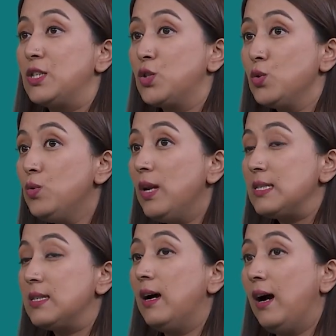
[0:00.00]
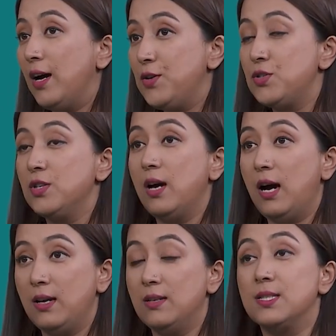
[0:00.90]
soon as the hydrogen
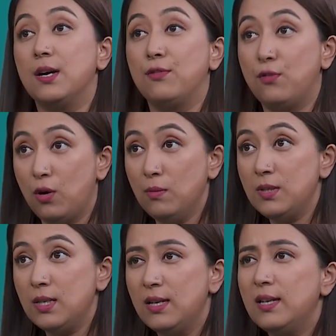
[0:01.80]
ions are formed,